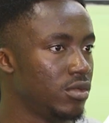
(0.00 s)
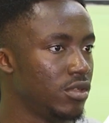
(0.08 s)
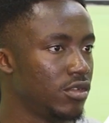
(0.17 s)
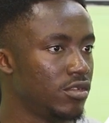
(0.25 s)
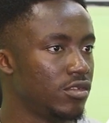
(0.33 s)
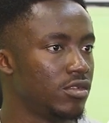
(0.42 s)

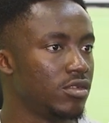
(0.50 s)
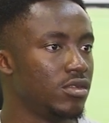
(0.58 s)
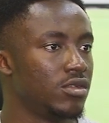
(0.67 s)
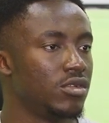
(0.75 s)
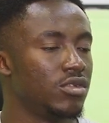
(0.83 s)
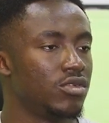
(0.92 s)
Yes.
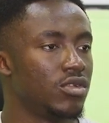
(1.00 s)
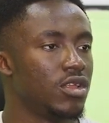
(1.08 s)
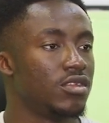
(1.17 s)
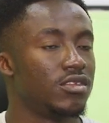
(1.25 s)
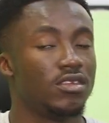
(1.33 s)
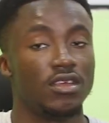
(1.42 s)
So
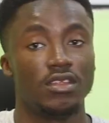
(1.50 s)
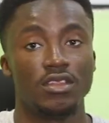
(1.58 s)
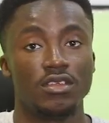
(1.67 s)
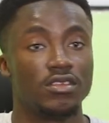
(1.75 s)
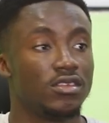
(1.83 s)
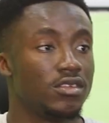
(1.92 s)
let's say
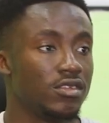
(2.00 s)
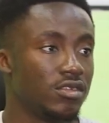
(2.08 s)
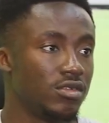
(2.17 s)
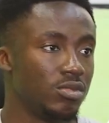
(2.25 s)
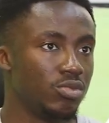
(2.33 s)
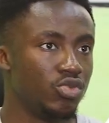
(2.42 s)
this
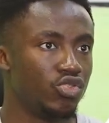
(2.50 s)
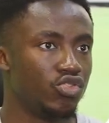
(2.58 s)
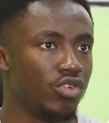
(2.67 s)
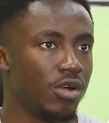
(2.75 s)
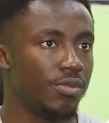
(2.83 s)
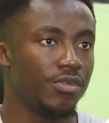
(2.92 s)
is
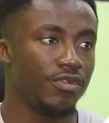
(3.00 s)
Bootstrap